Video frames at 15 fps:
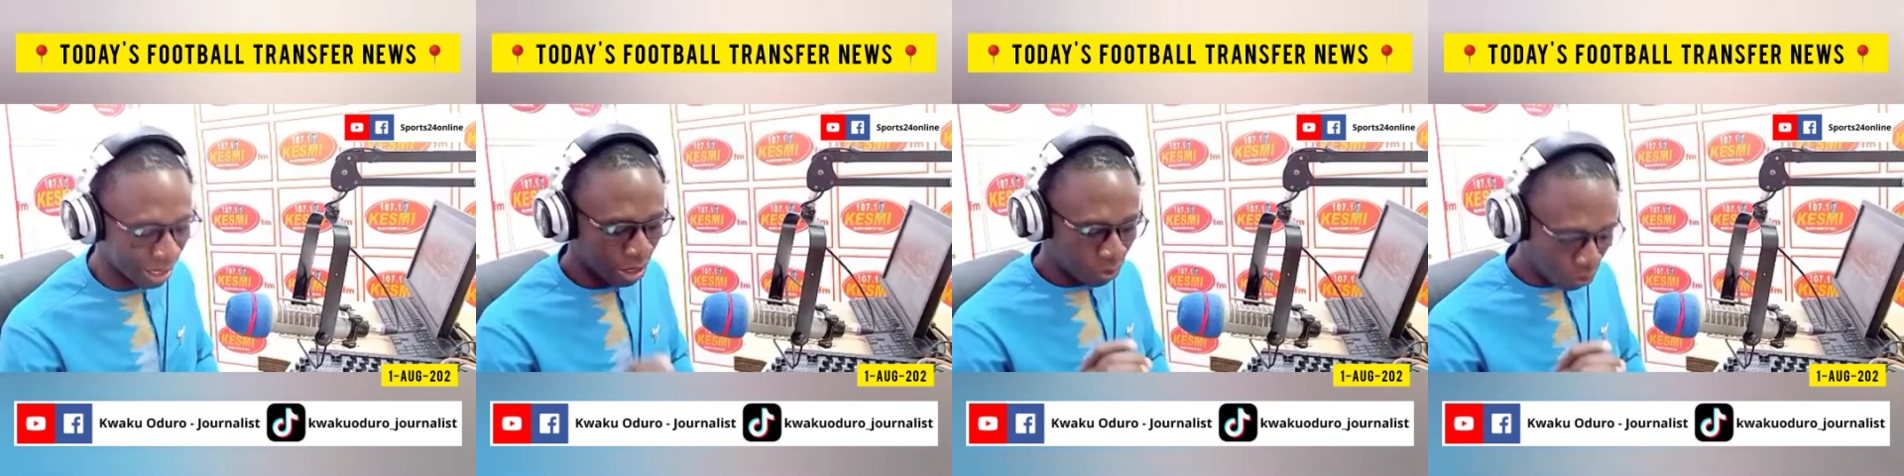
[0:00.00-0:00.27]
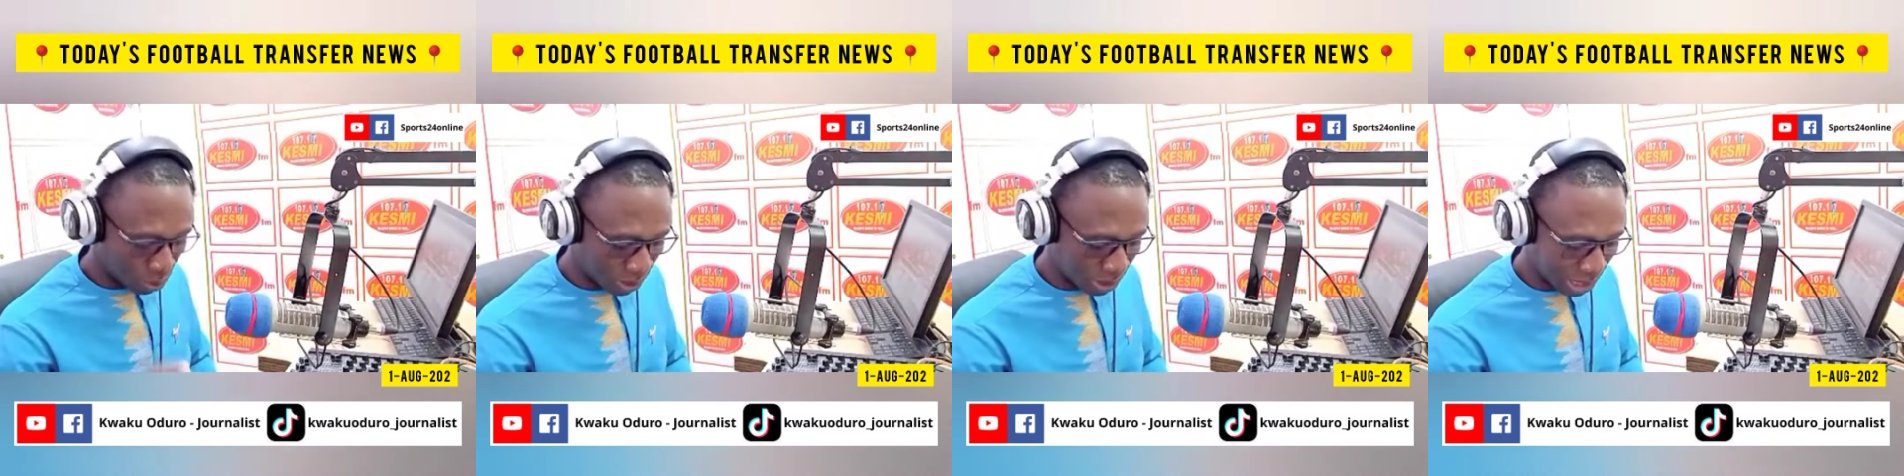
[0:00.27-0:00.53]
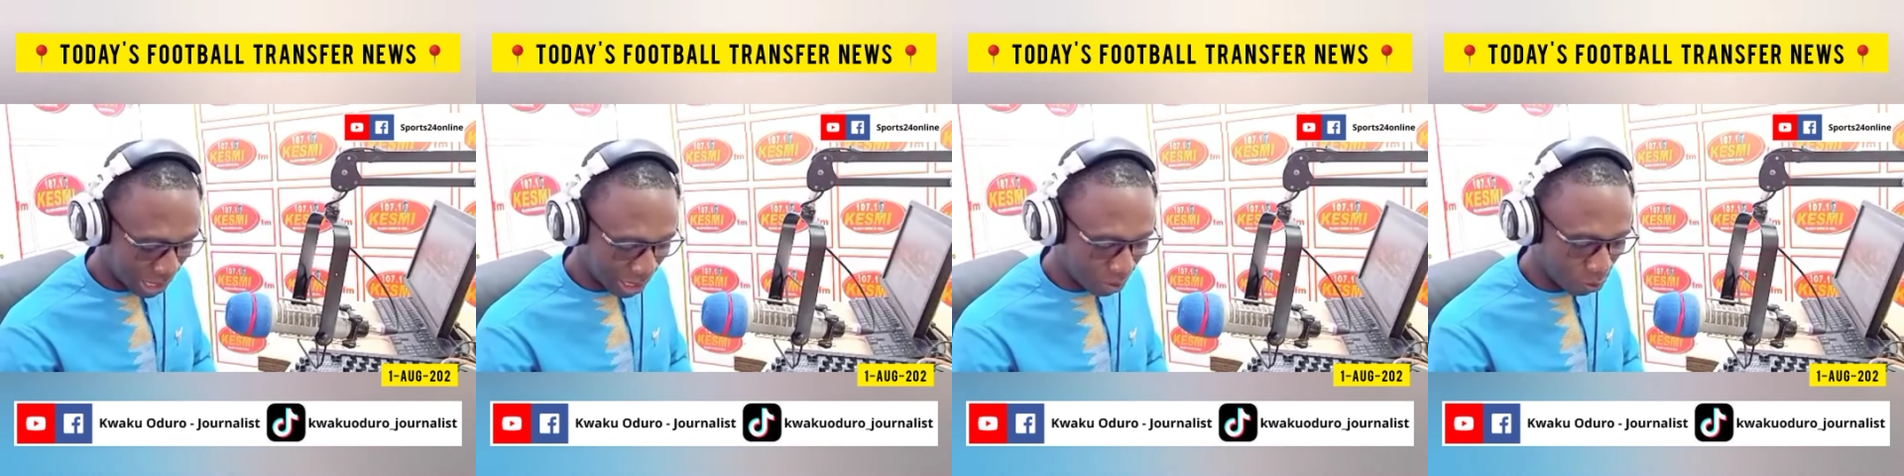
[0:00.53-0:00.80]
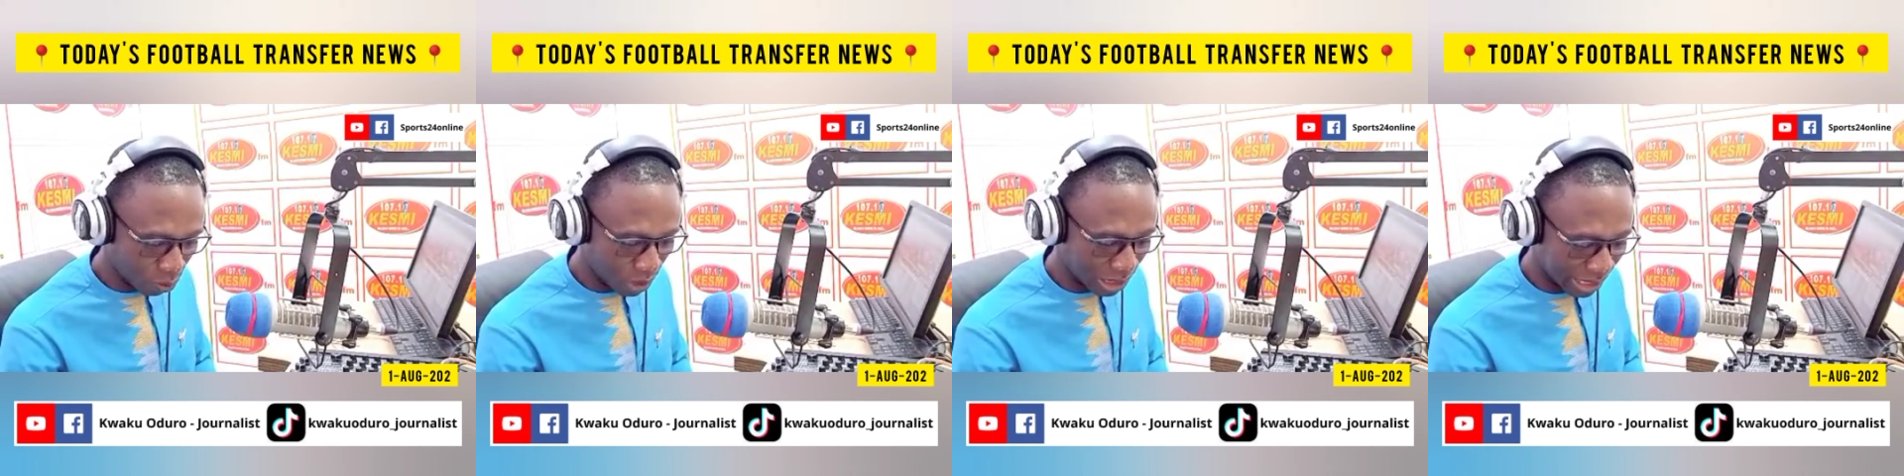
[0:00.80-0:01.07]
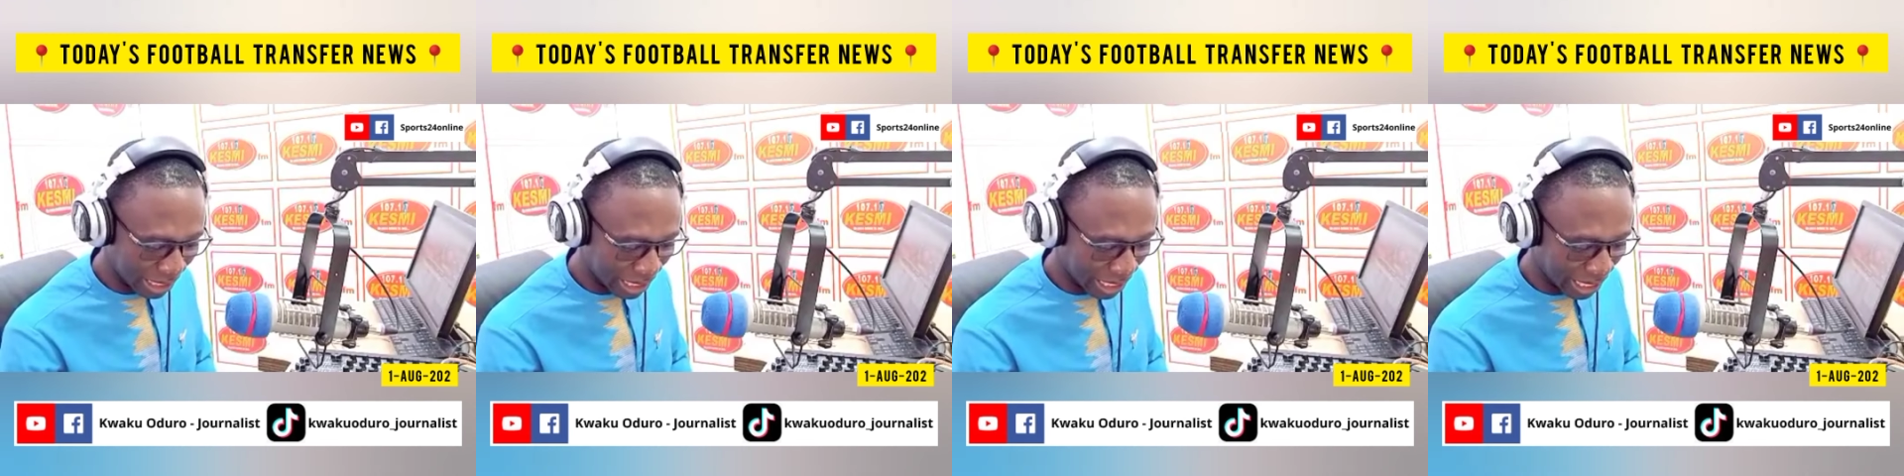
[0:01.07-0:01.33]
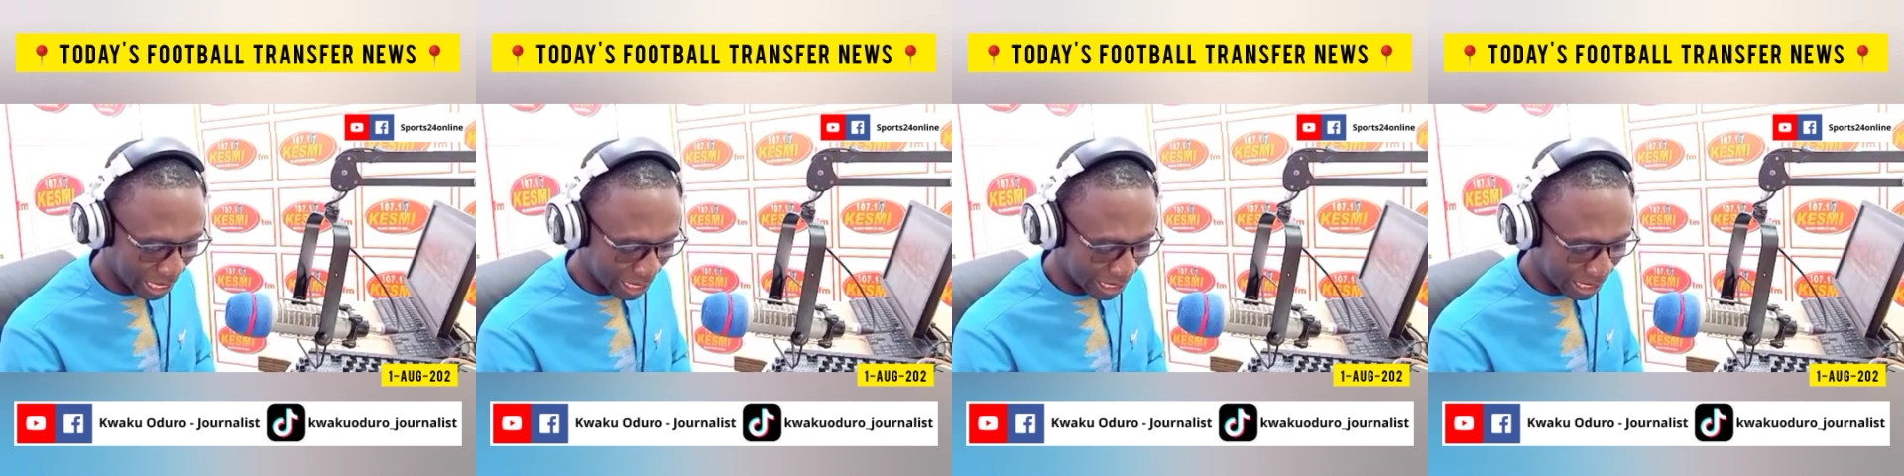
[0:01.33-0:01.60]
will stay with the
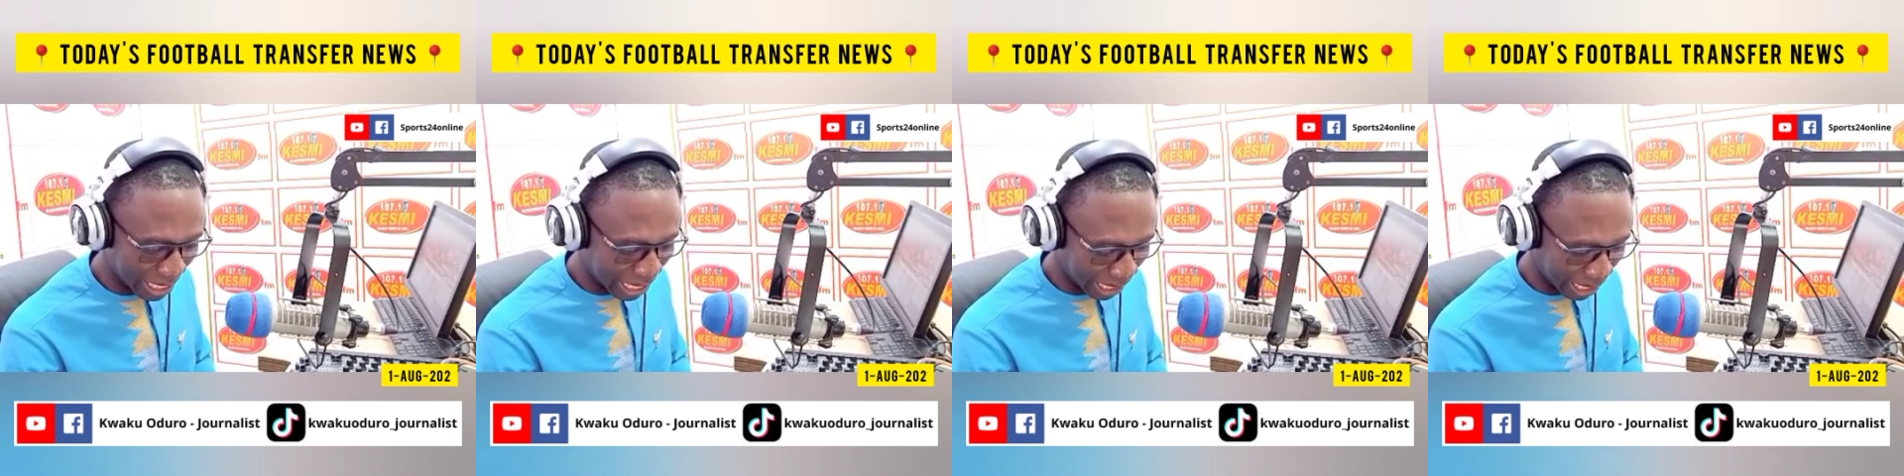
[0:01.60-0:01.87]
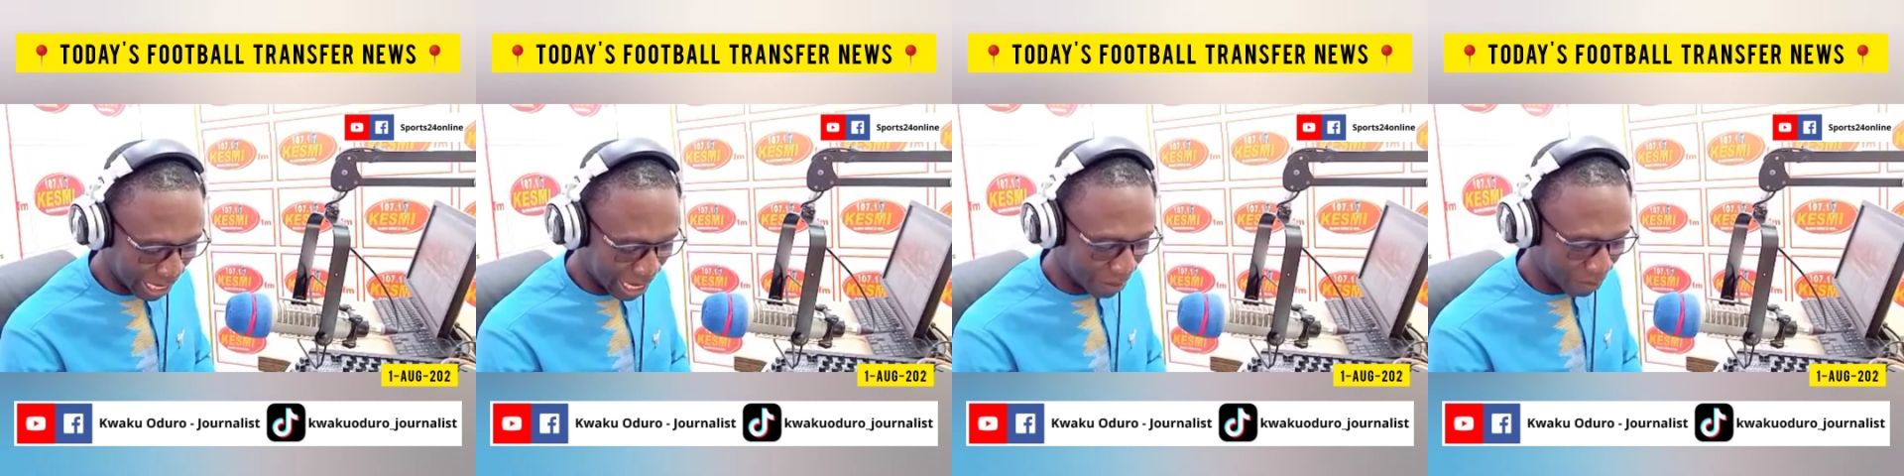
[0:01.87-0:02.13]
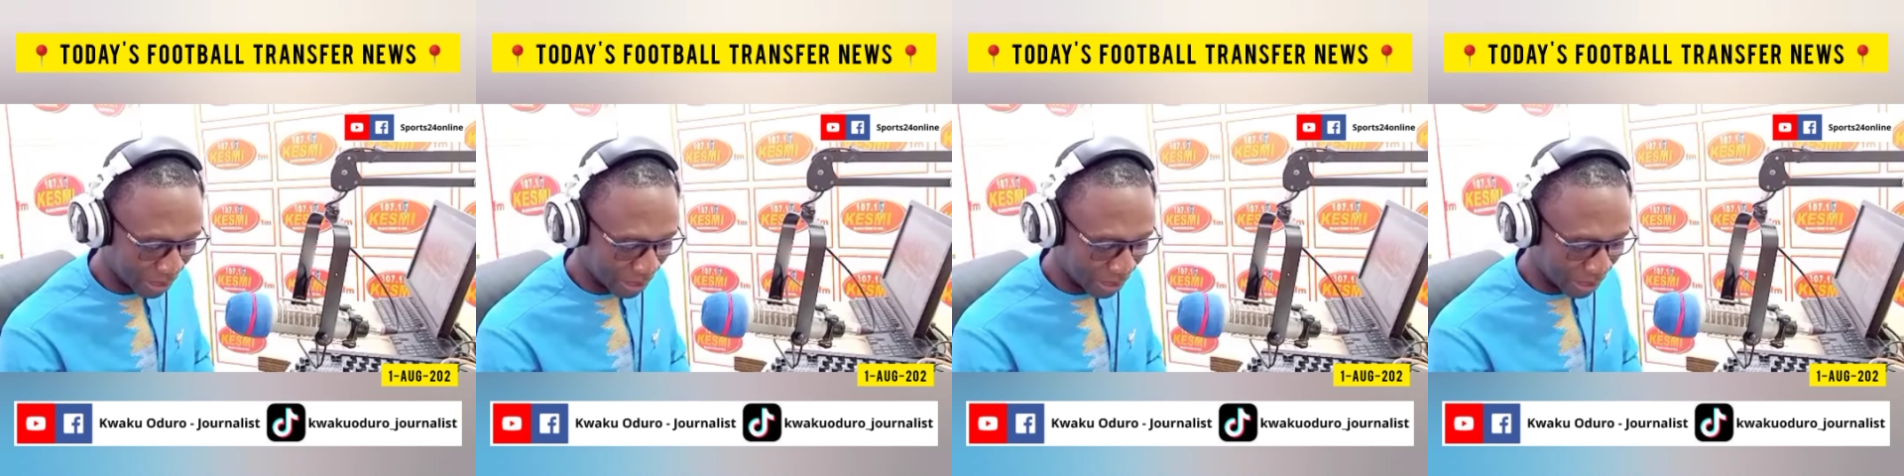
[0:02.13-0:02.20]
La Liga club